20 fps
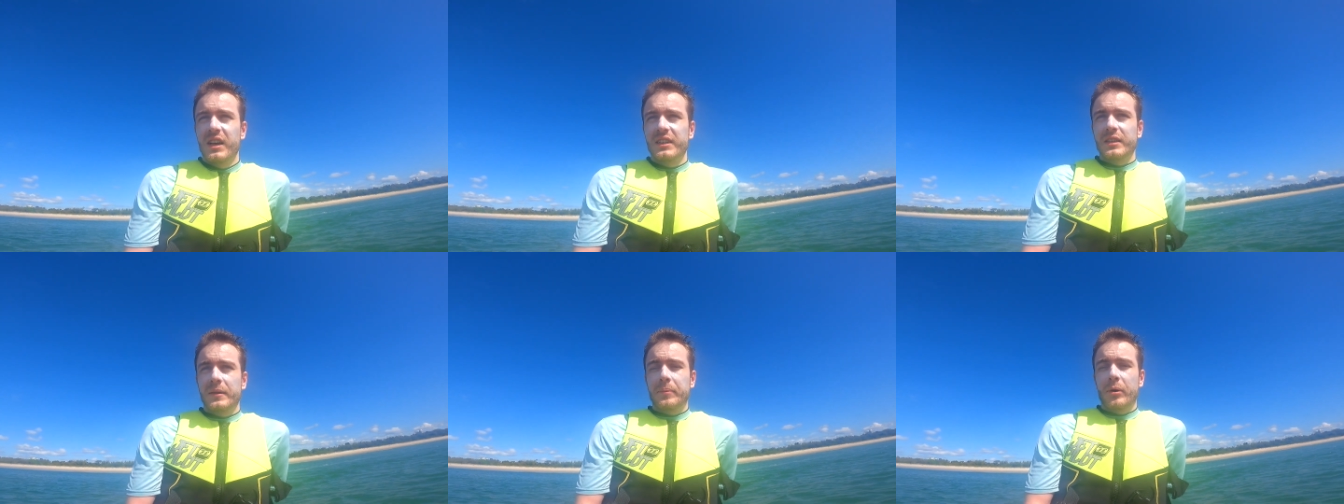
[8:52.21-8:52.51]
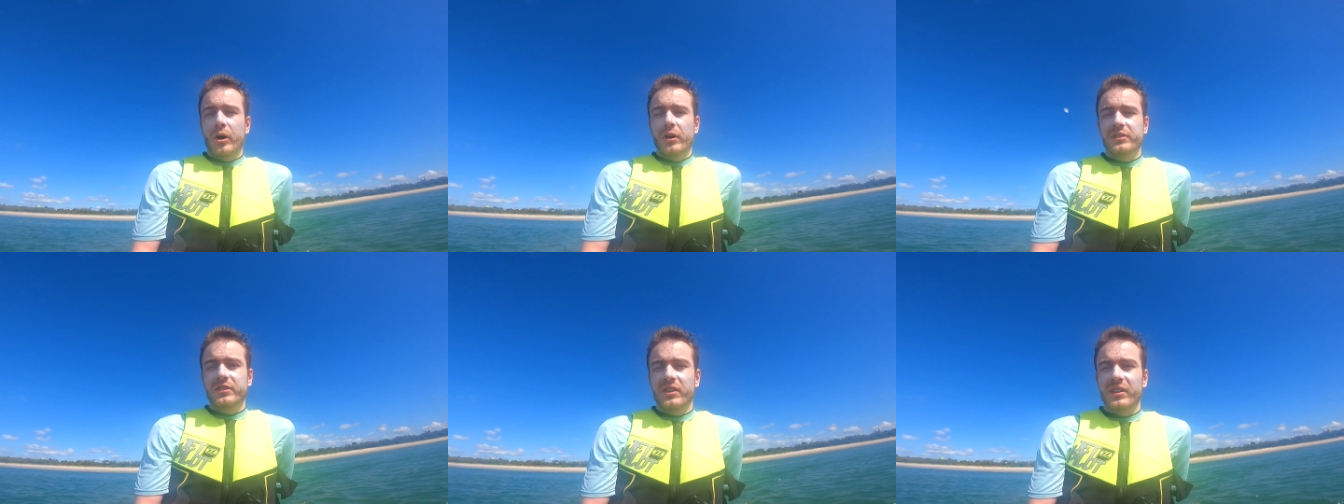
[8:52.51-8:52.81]
as
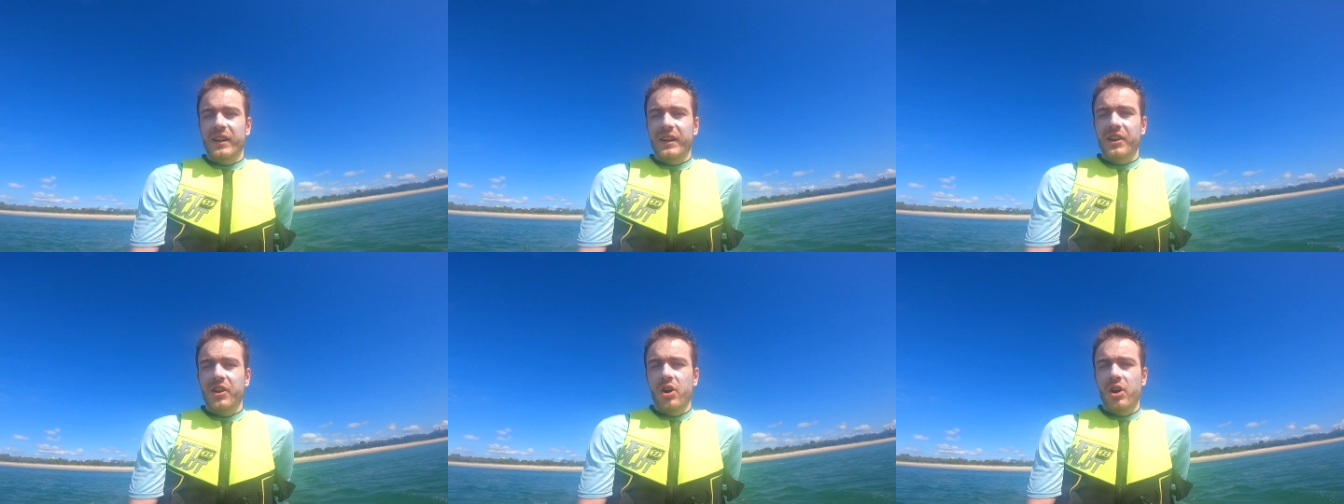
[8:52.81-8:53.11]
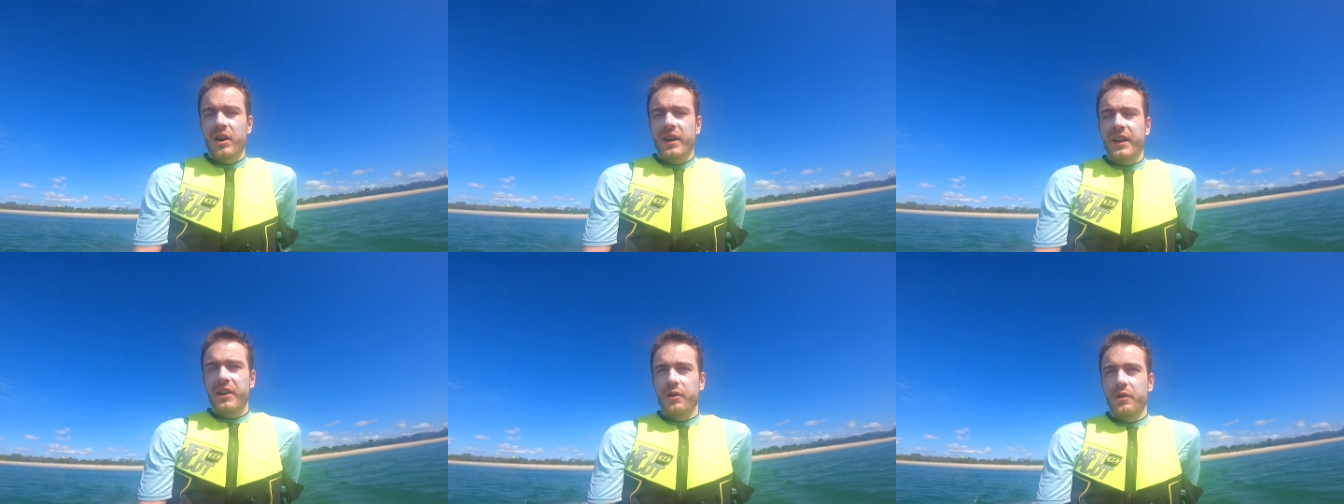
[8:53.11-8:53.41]
opposed to like
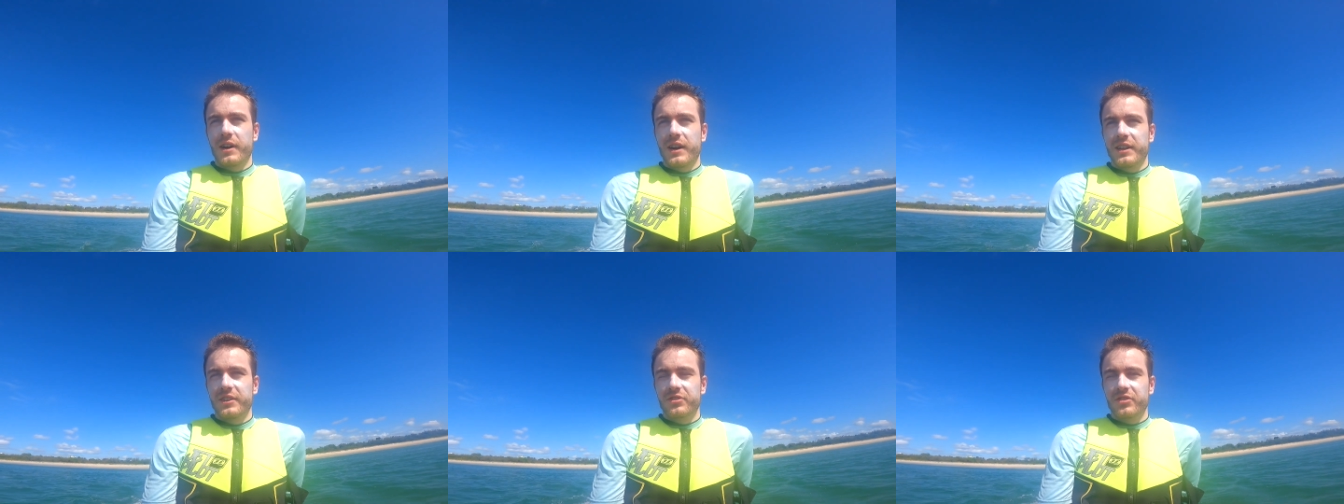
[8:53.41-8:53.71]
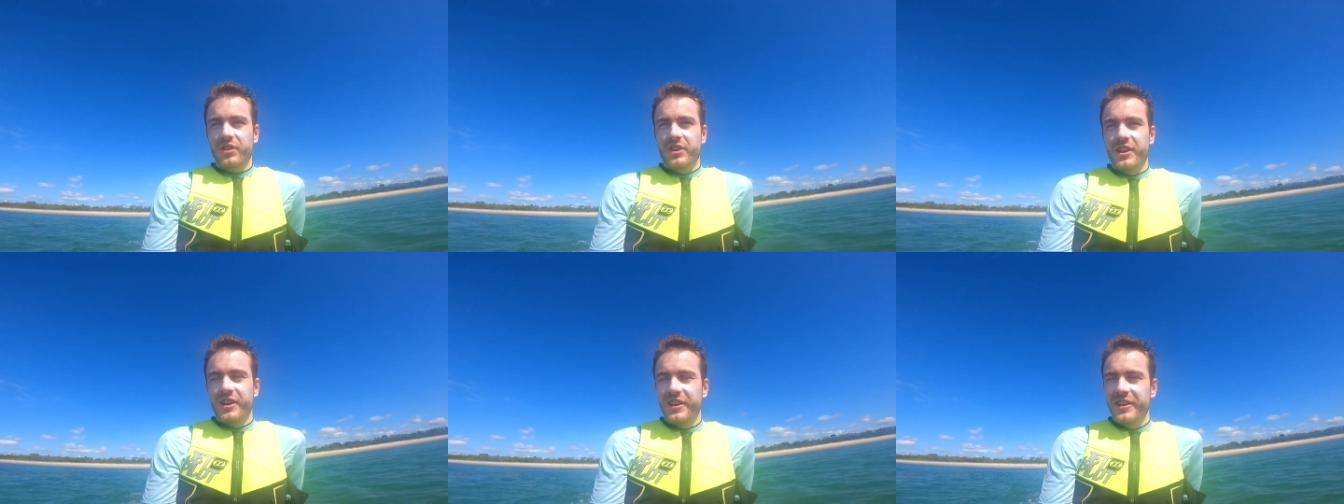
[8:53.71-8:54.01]
90 or
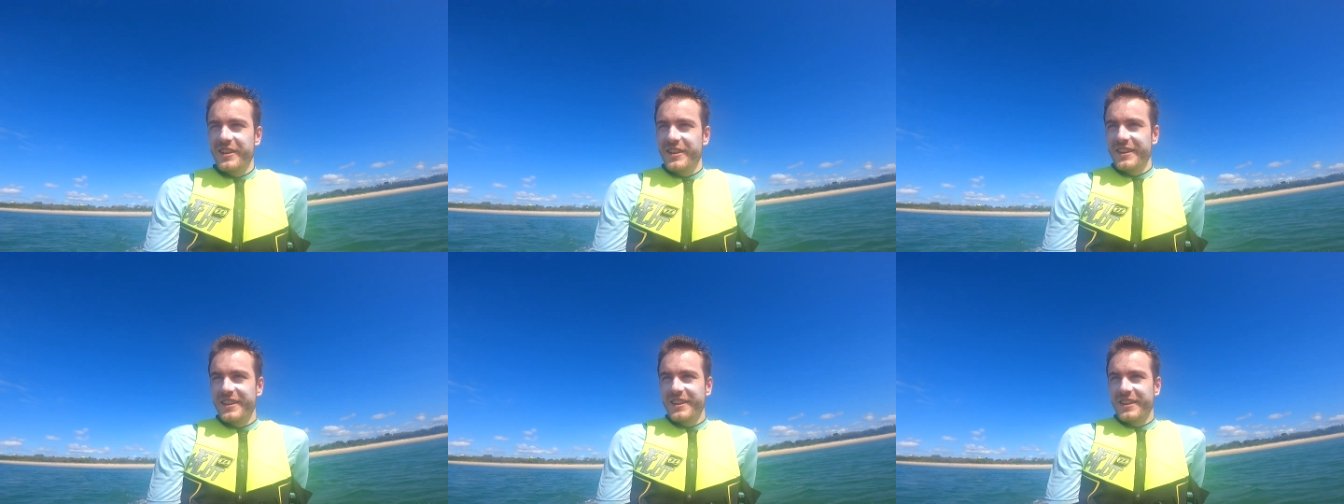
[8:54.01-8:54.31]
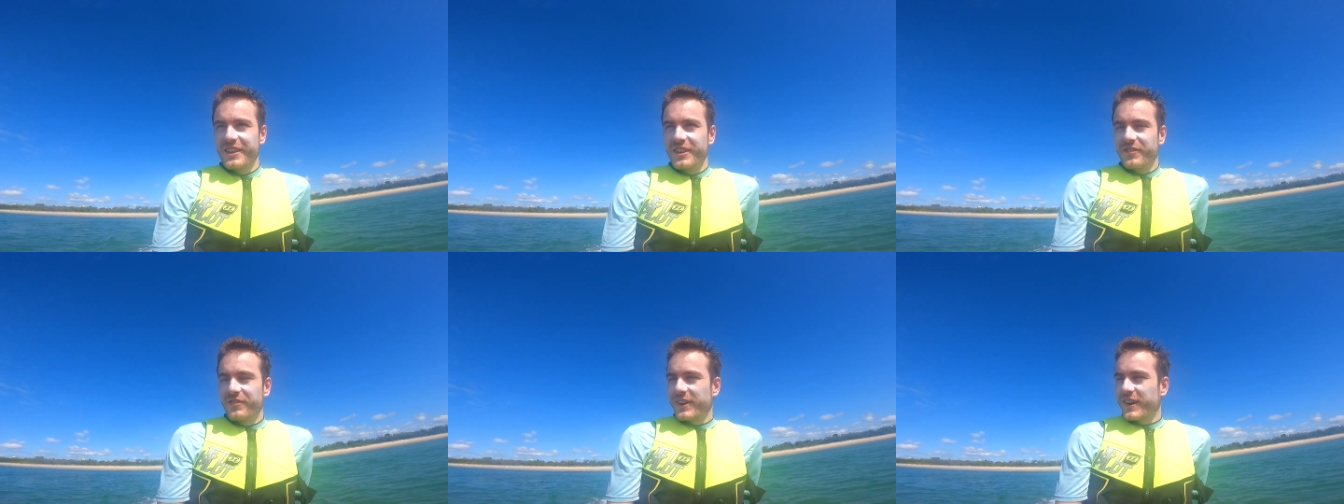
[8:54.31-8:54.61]
100
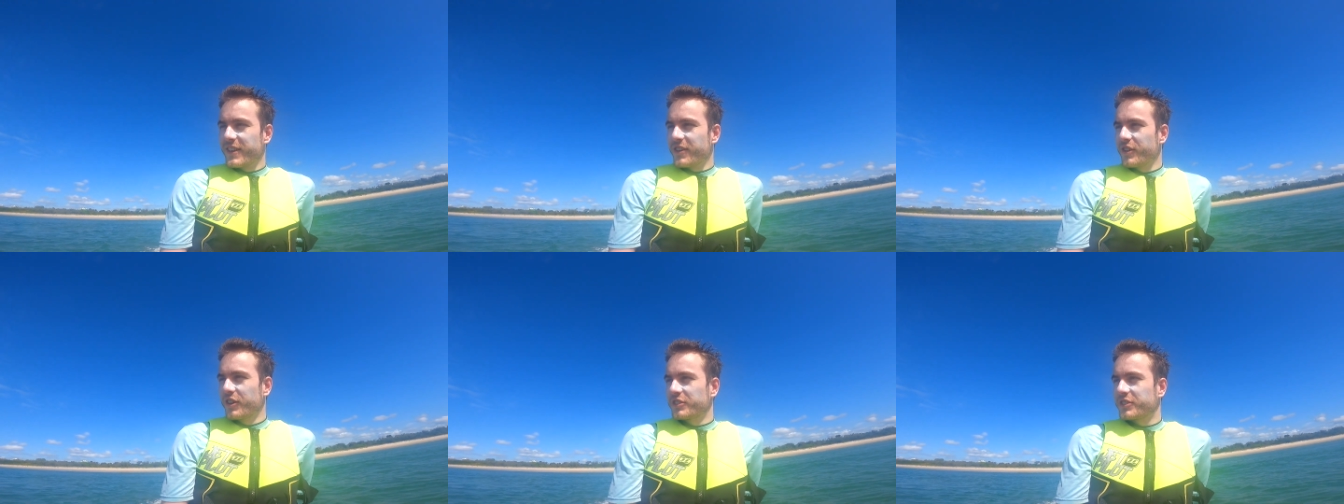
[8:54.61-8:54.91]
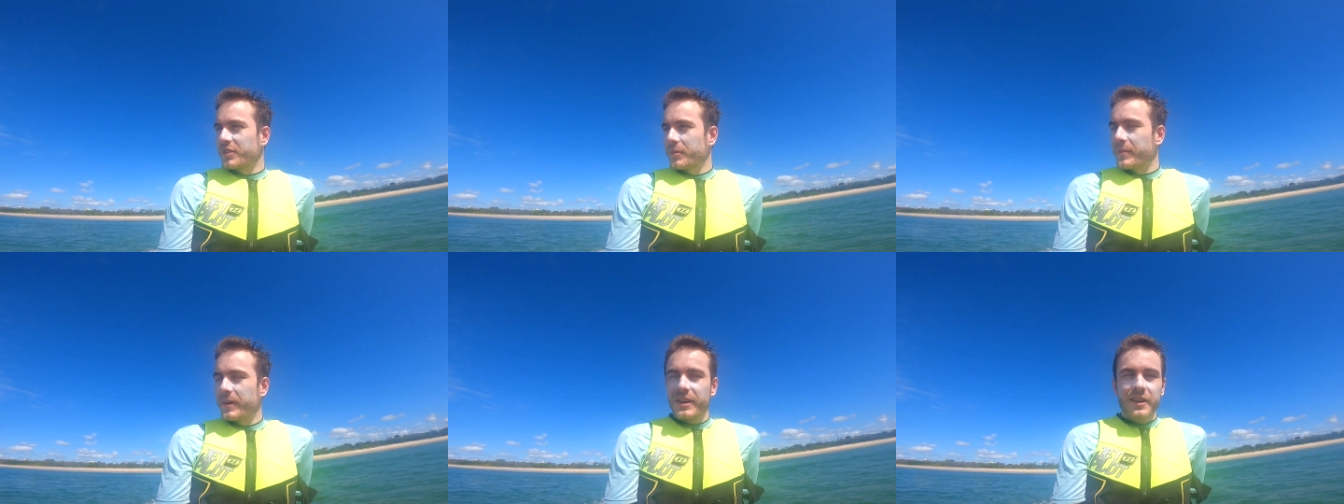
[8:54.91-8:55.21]
when it
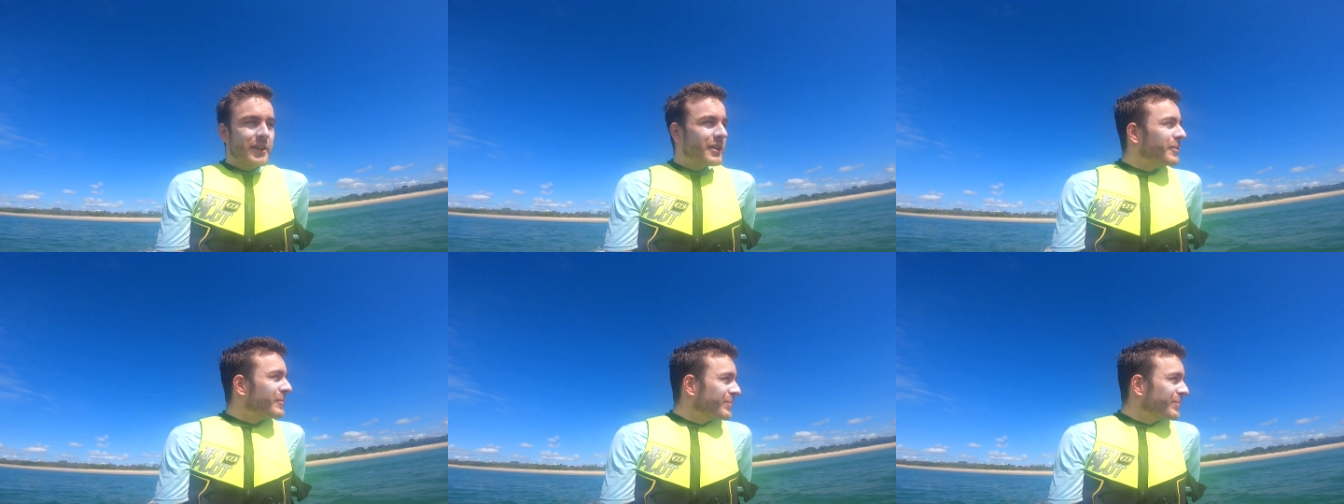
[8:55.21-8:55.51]
used to be.